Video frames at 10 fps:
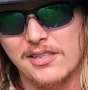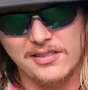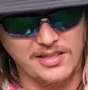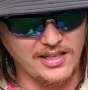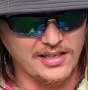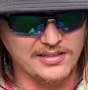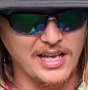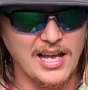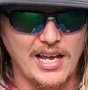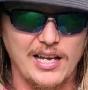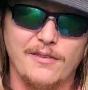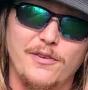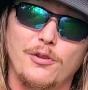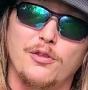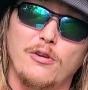these things, and if
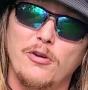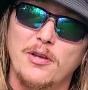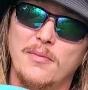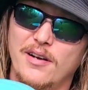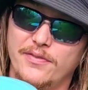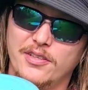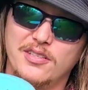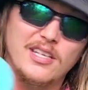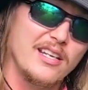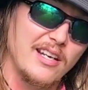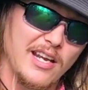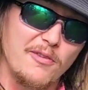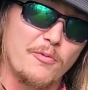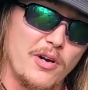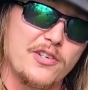you throw them off the tee and hit
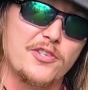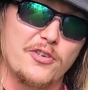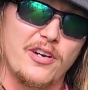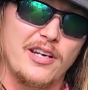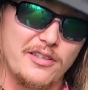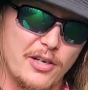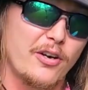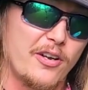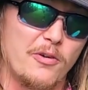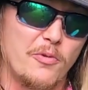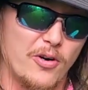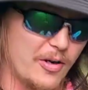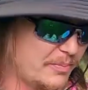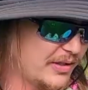one tree, they're gonna warp.